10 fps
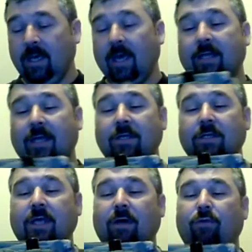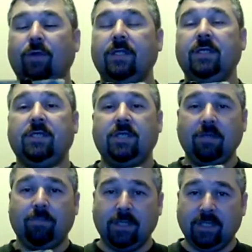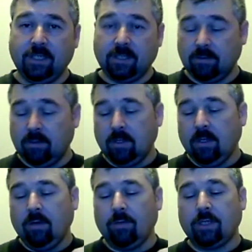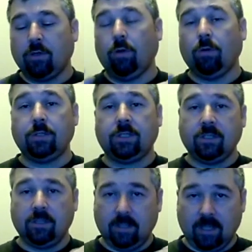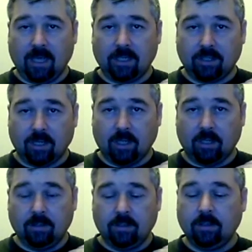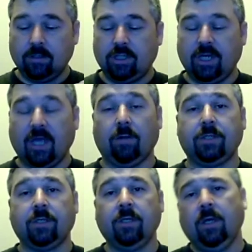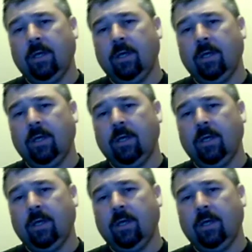and get yourself one of these cheap pieces which holds extra shells.